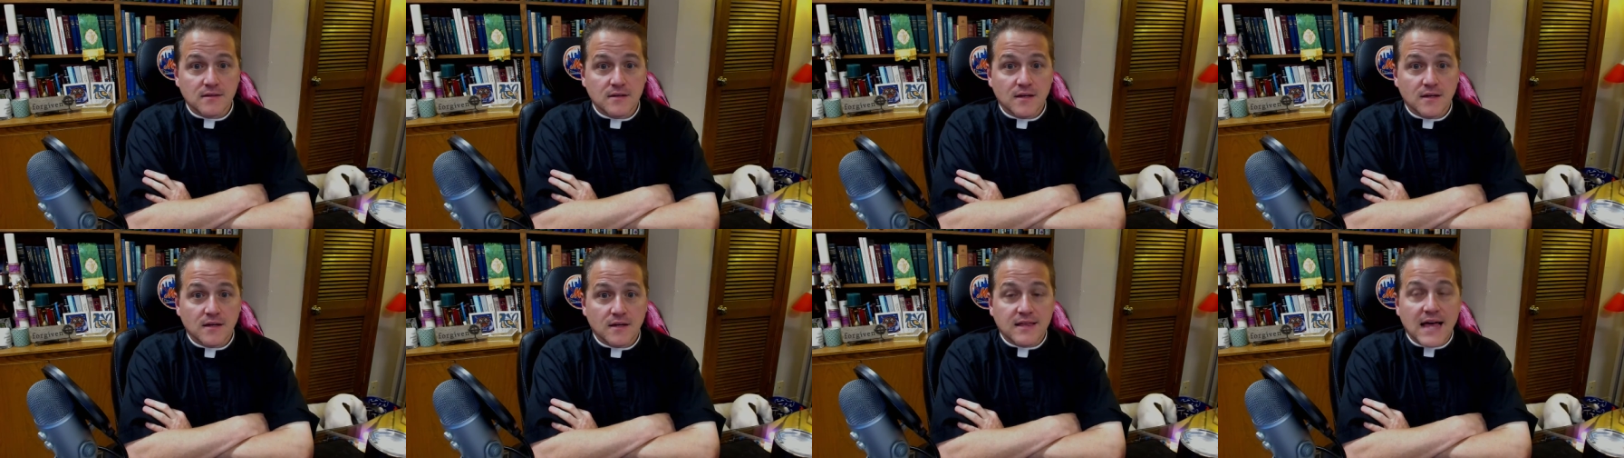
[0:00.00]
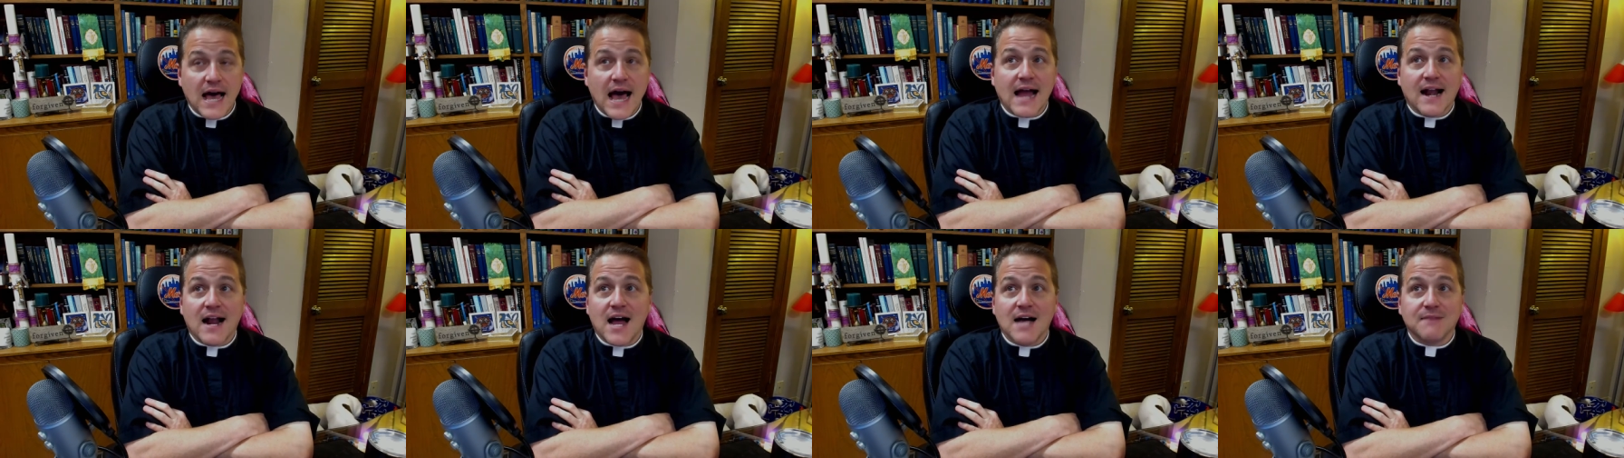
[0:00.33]

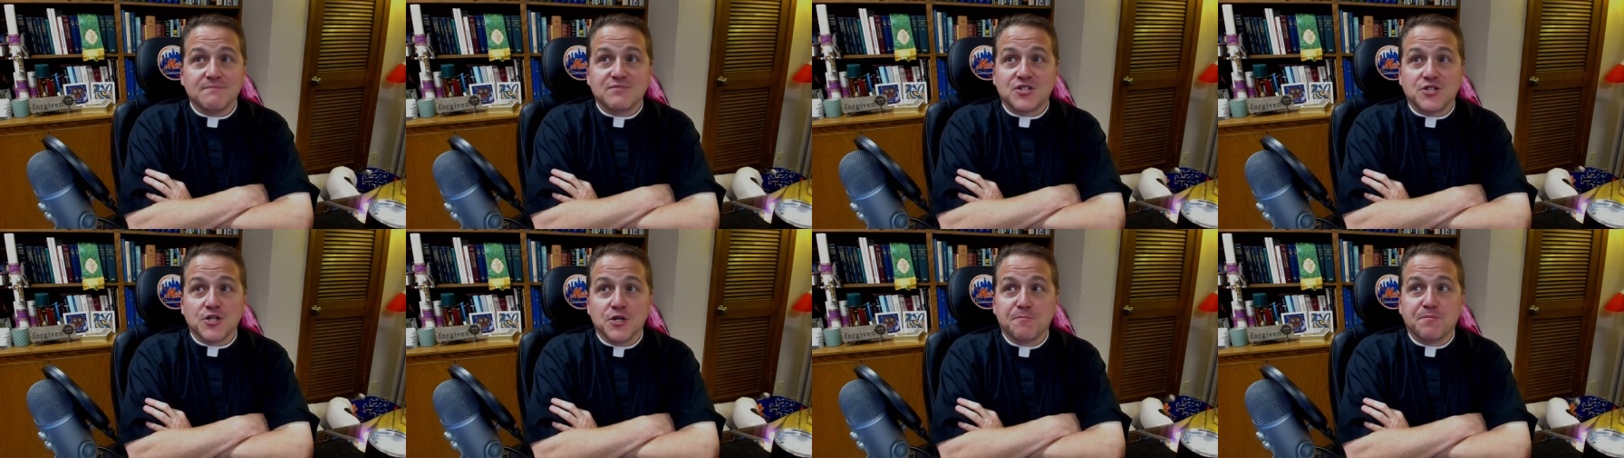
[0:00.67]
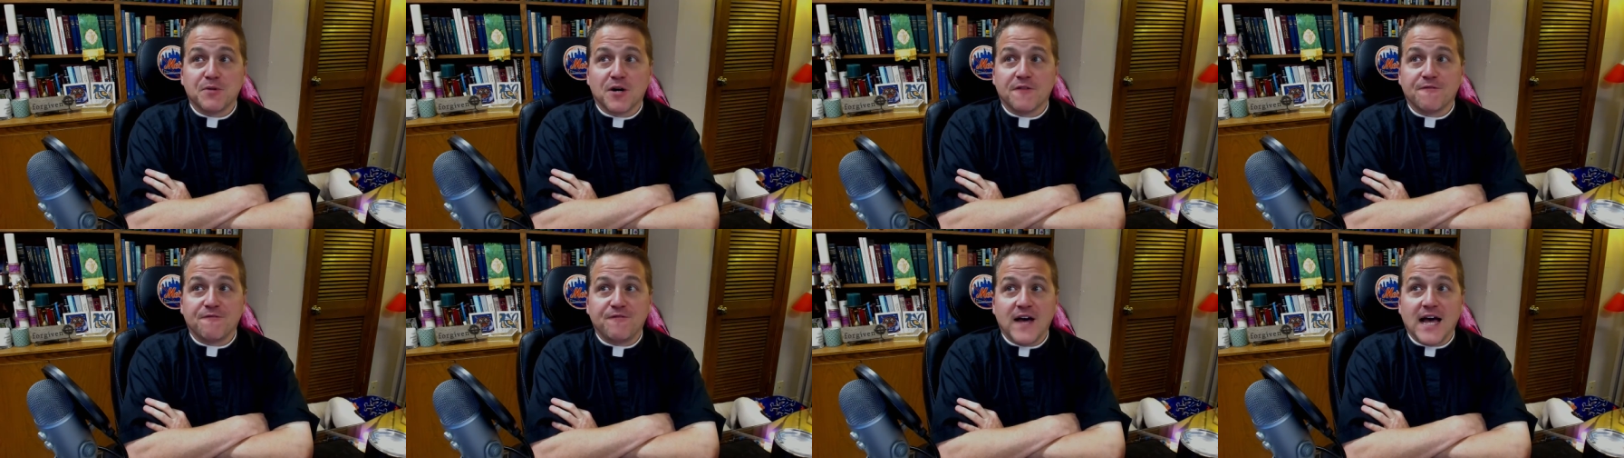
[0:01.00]
that I'm super
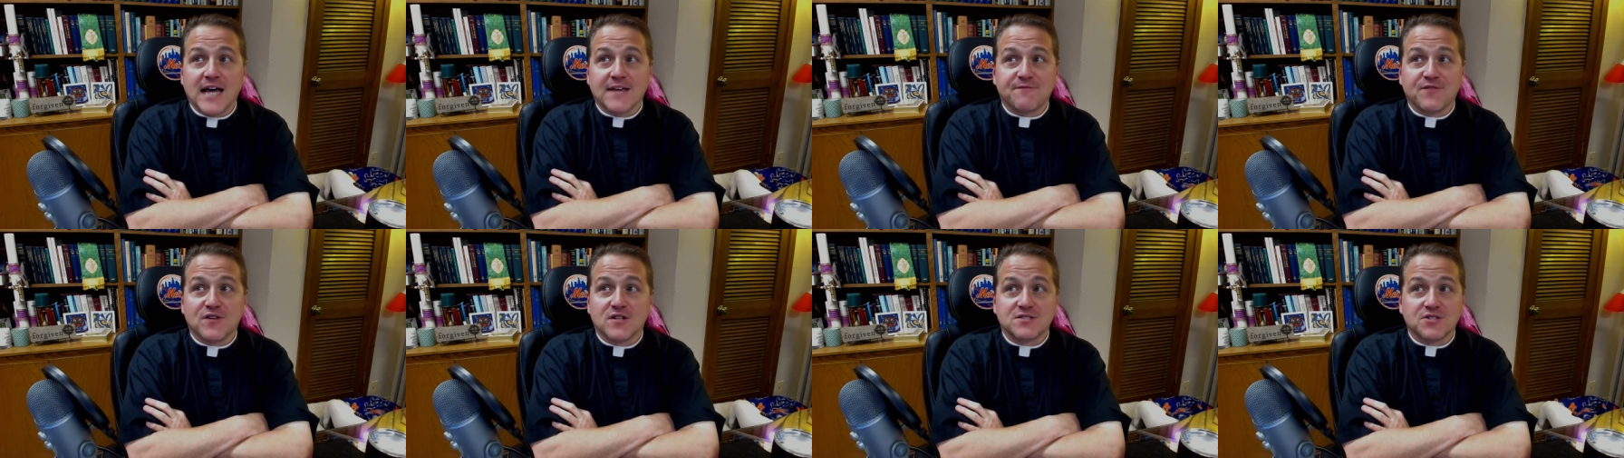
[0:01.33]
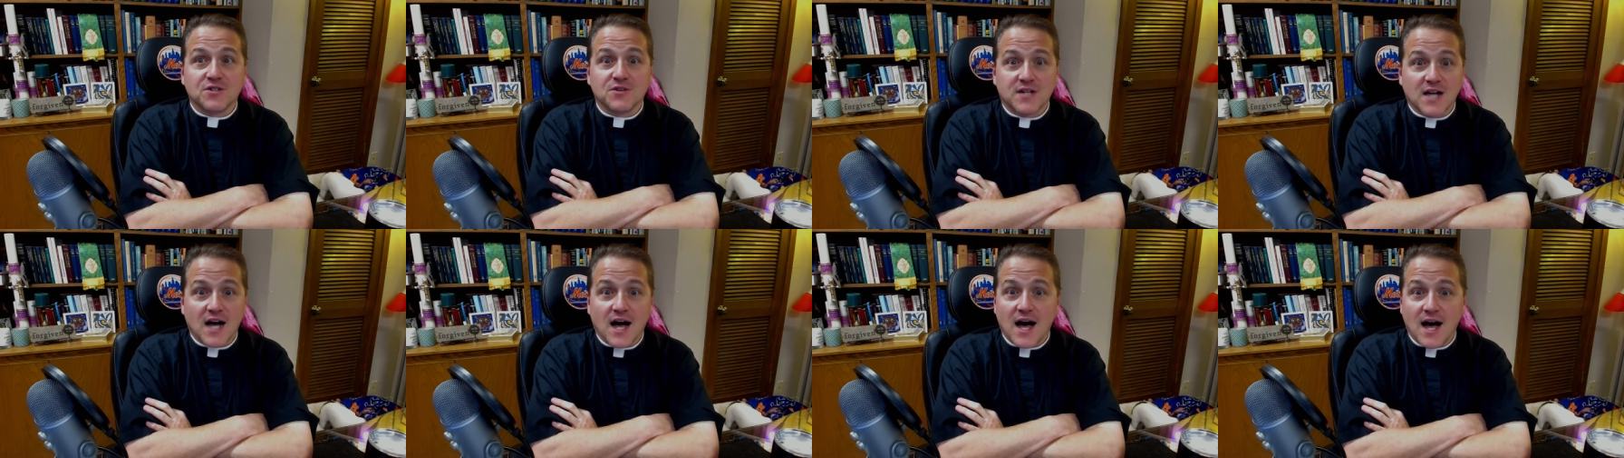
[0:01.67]
faithful to
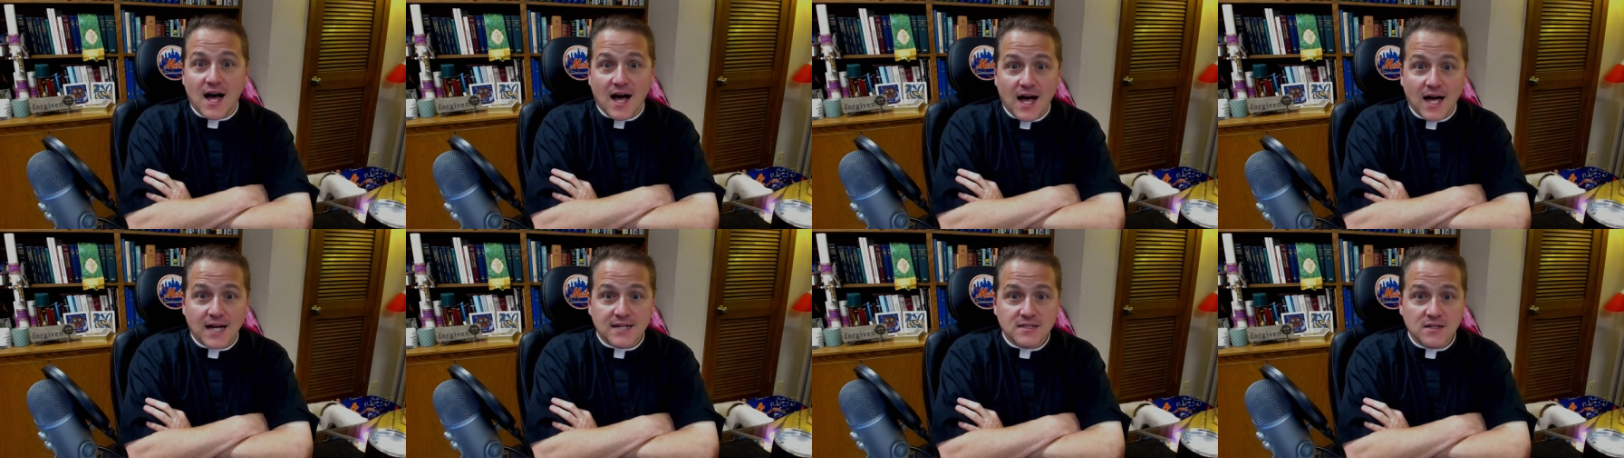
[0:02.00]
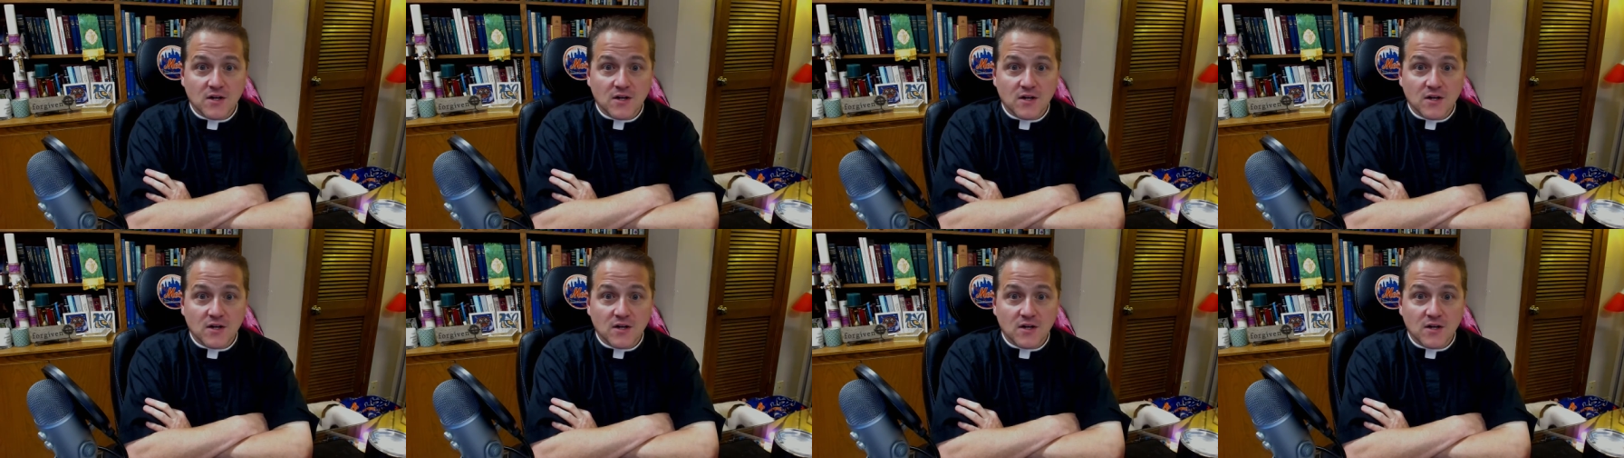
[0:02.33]
God